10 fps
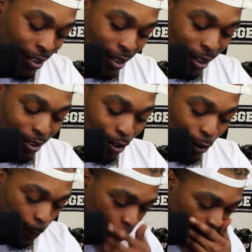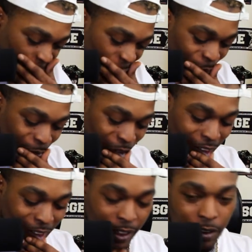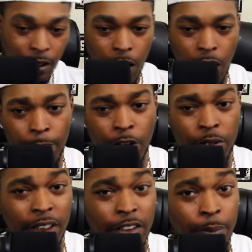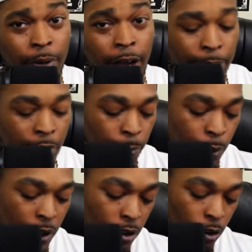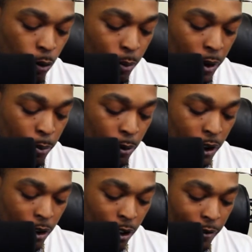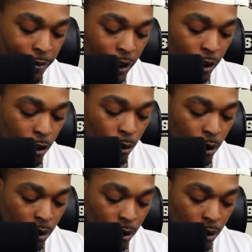I don't know. And then Brother Nature popped up with his own people in another video.